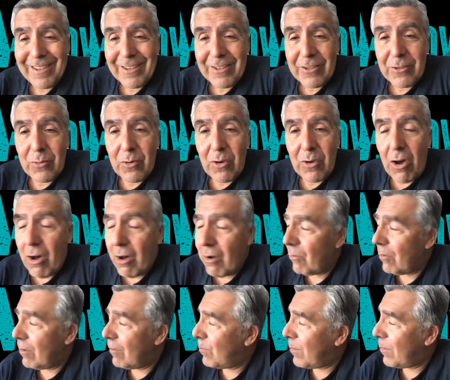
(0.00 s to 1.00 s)
You
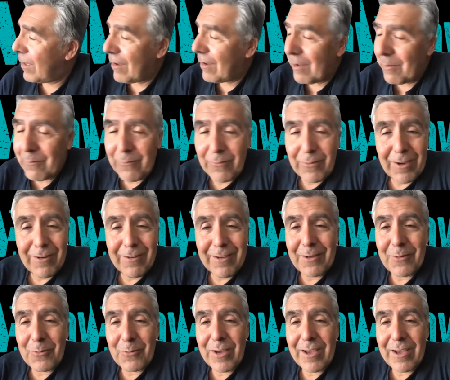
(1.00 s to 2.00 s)
always become very
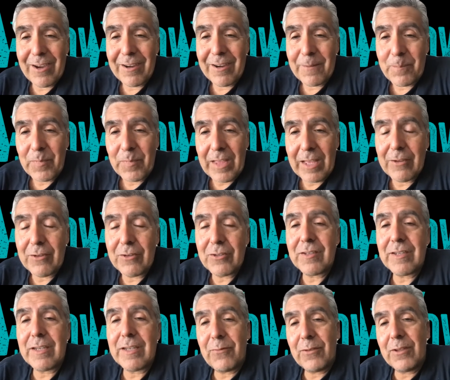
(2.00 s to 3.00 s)
aware. And
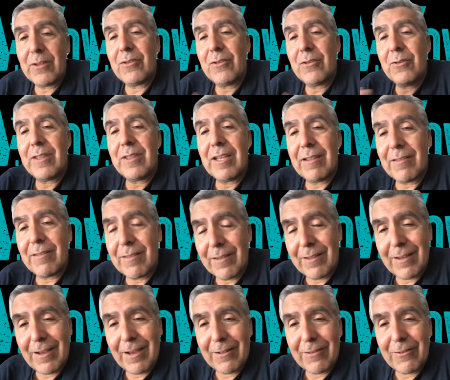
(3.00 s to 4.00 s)
usually, if you do these
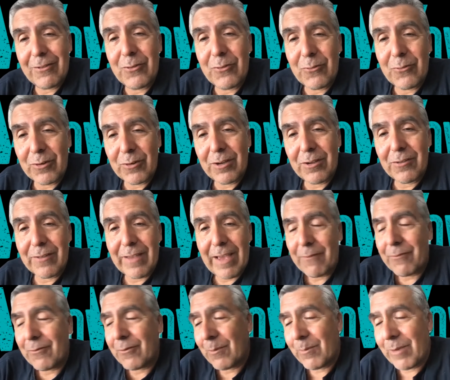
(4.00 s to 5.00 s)
uh, two drills
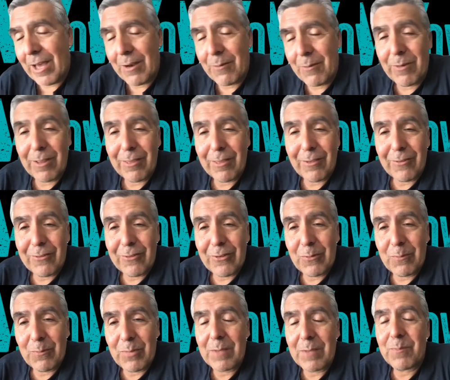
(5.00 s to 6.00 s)
after about a month or so,
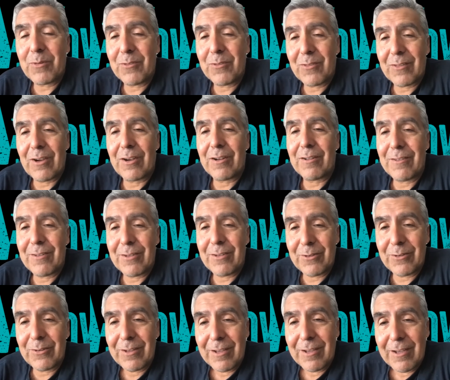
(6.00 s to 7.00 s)
people start
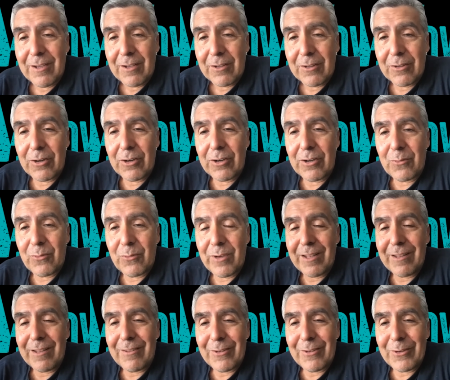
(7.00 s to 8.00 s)
to learn
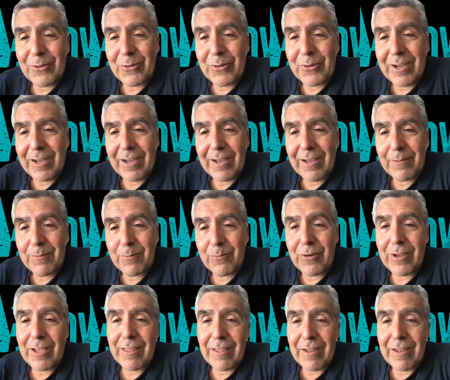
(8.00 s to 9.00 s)
when to uh,
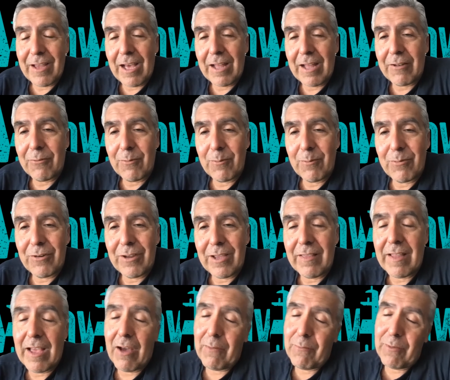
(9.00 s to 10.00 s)
breathe and not breathe.
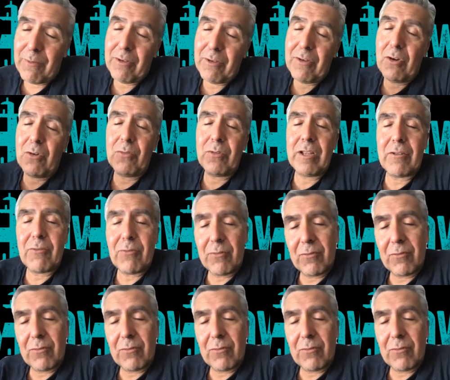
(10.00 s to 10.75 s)
Now, if you're only